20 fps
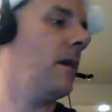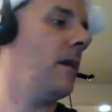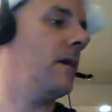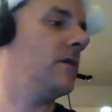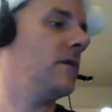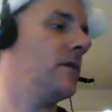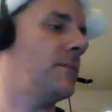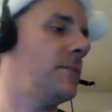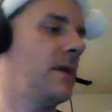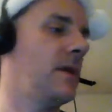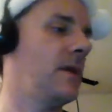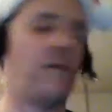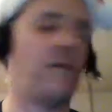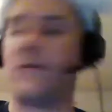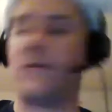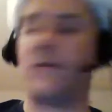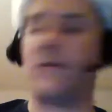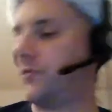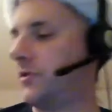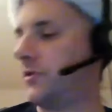Speaking of
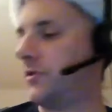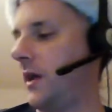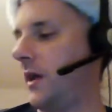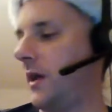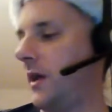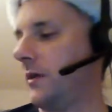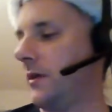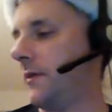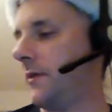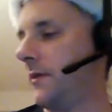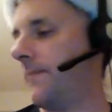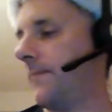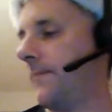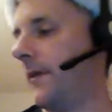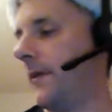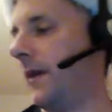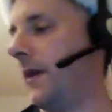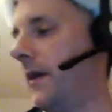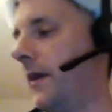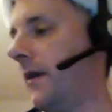Aftershock,
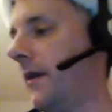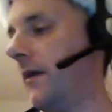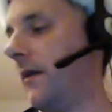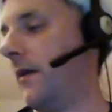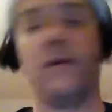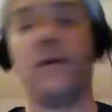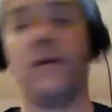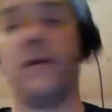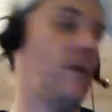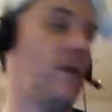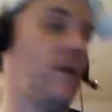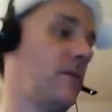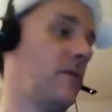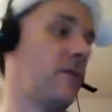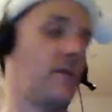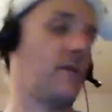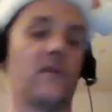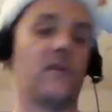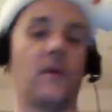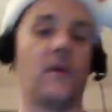here's another
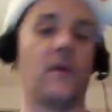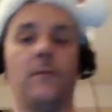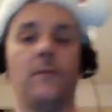good example.